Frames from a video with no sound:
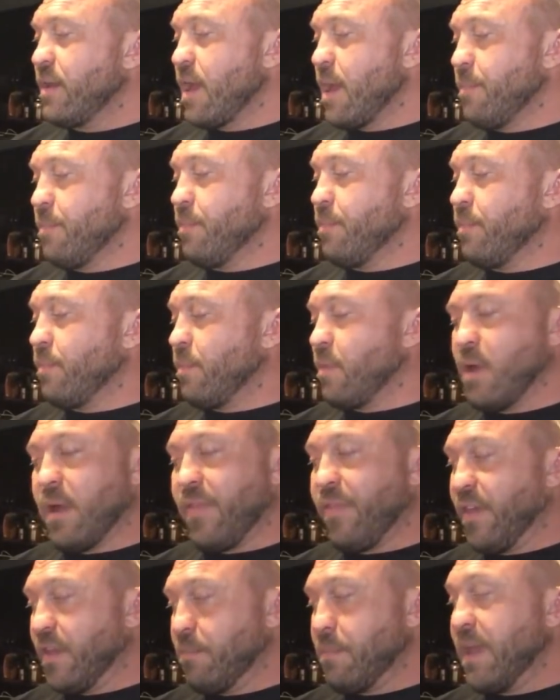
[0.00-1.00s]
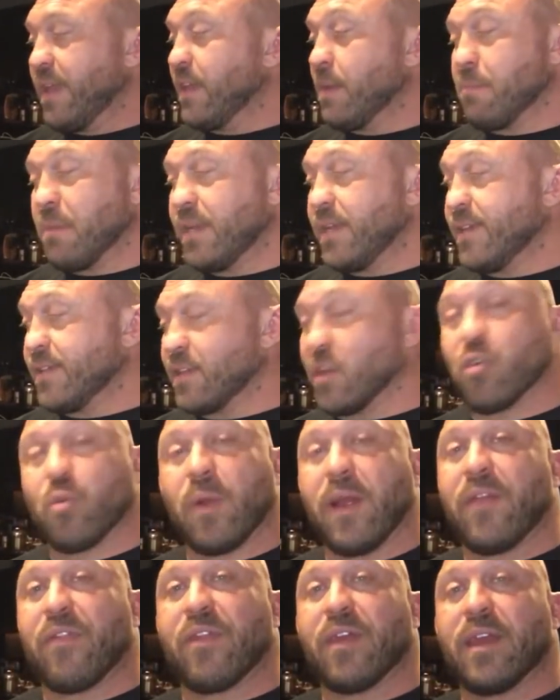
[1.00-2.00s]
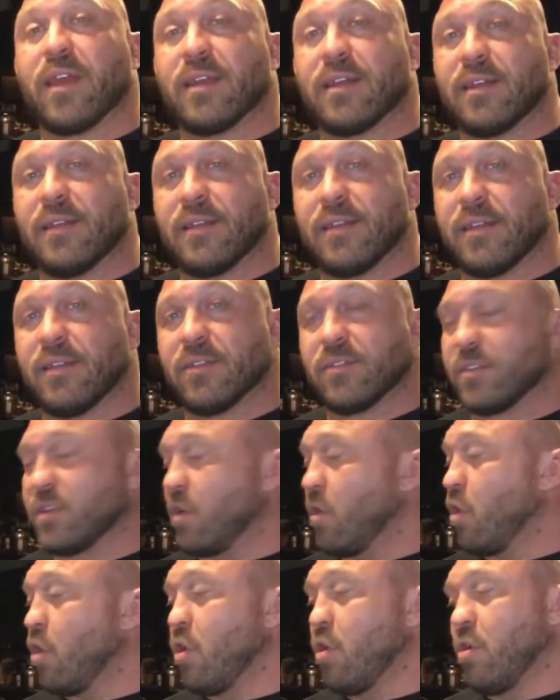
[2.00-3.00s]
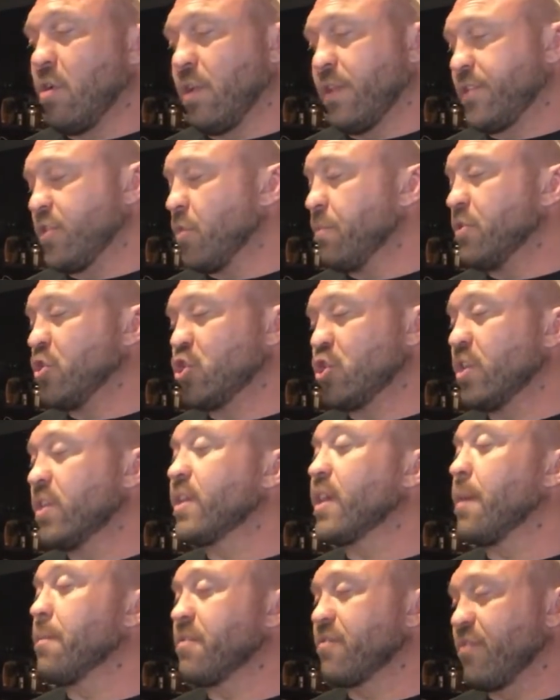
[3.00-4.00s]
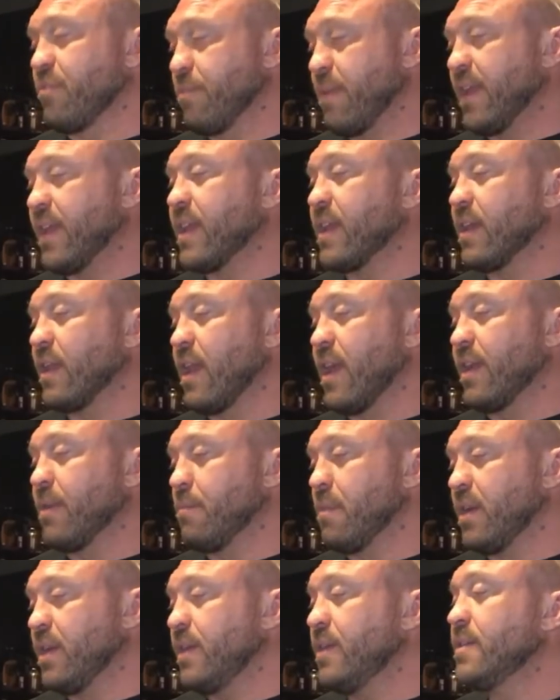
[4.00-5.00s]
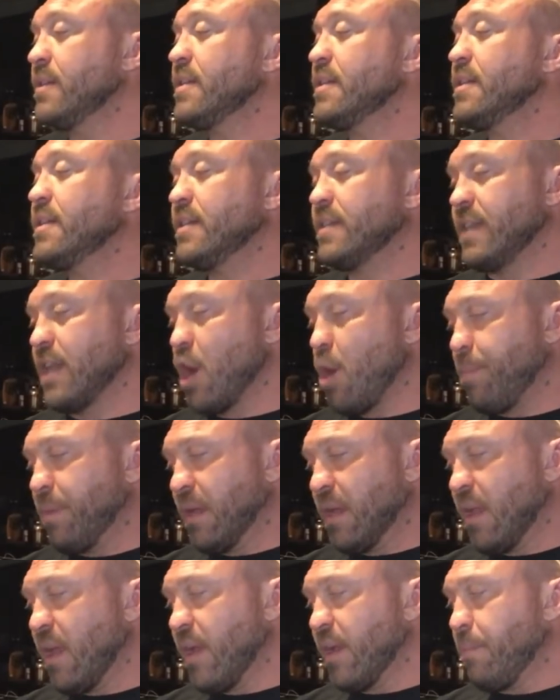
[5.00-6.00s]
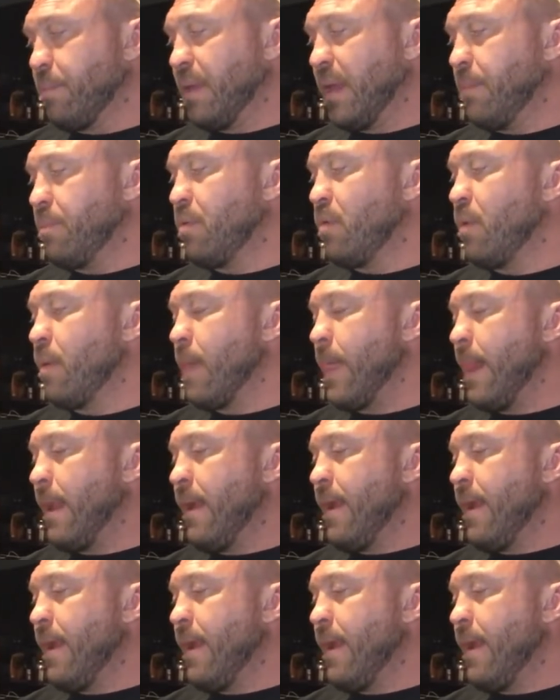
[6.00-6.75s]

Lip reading: I think making money is a great thing, and there's so much good comes from making a lot of money and helping a lot of people.